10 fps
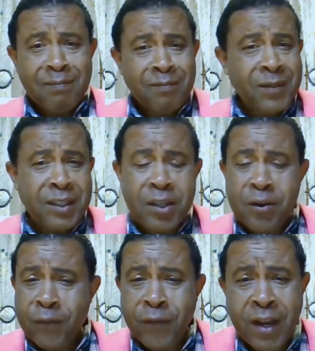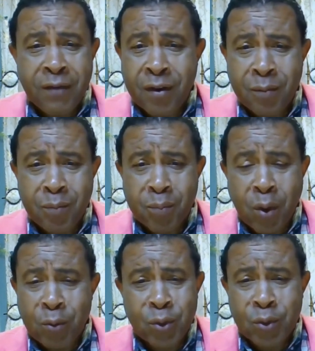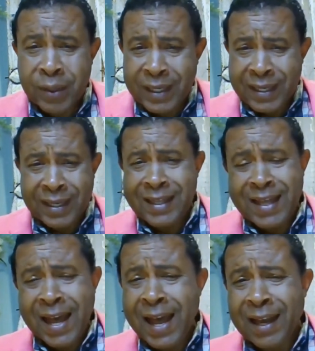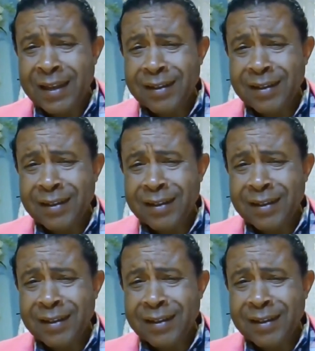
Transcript: See your favorite poster, get that,